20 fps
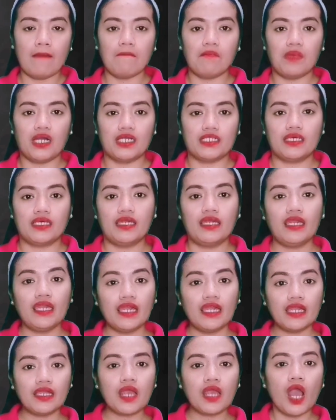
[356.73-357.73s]
But
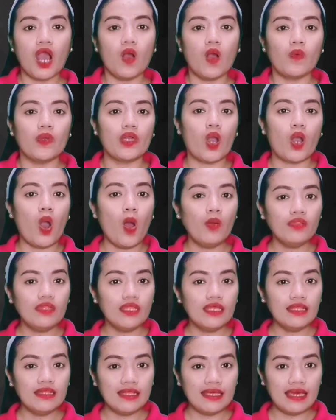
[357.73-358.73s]
here, we
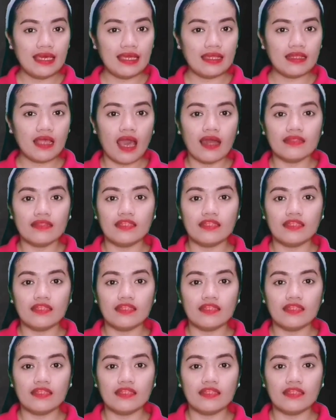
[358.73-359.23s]
only need